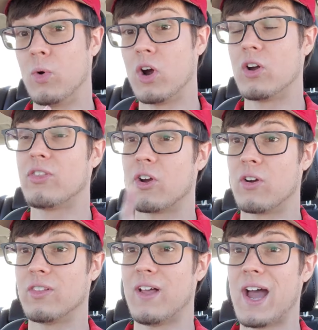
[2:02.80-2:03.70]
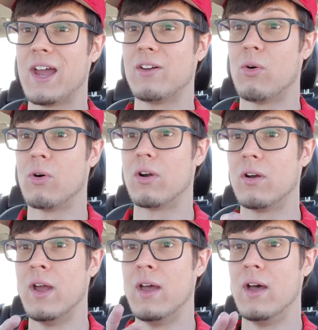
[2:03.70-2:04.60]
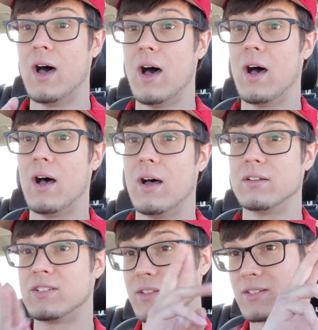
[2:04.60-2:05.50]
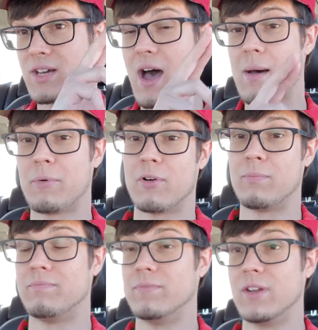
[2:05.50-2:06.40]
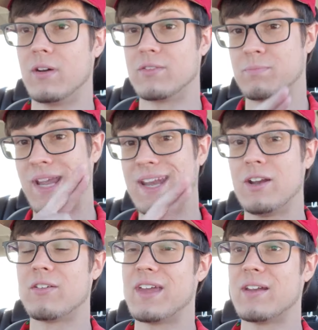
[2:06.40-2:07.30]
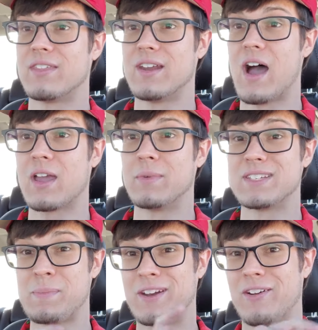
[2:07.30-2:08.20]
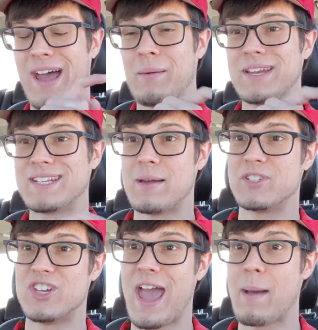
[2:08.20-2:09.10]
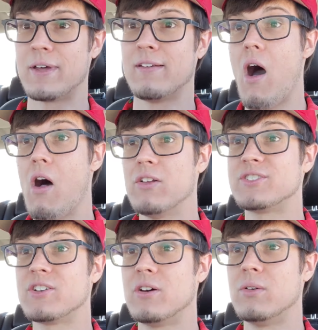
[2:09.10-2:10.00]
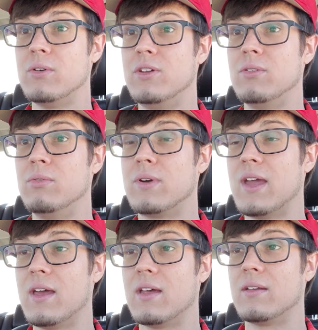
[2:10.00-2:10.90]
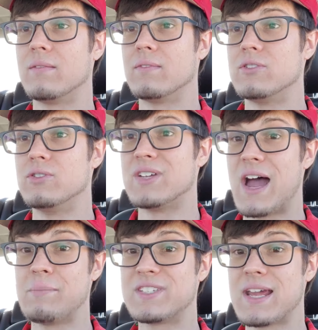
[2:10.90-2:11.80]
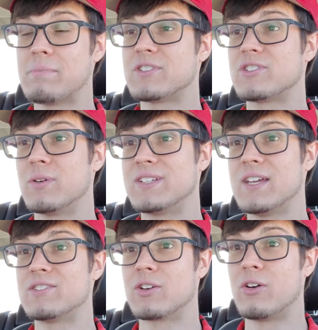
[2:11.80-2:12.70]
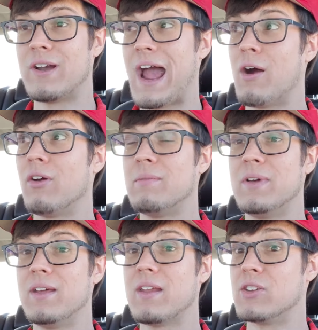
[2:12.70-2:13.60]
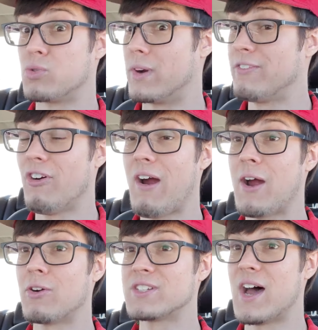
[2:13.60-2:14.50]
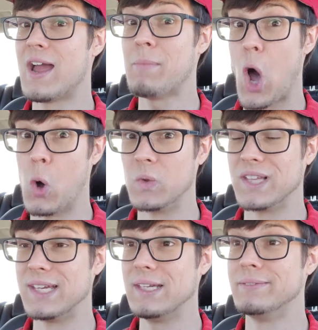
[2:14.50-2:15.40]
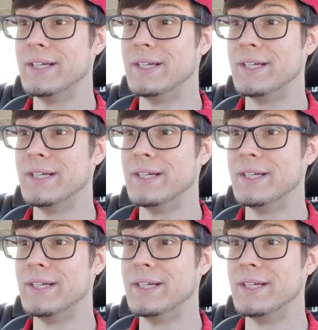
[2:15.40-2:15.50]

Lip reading: word, the current line, or to the top or, the beginning or the end of the document, depending on how many times you tap it. Also, you can do timestamps, so it takes the current hour and minute and 24-hour time only,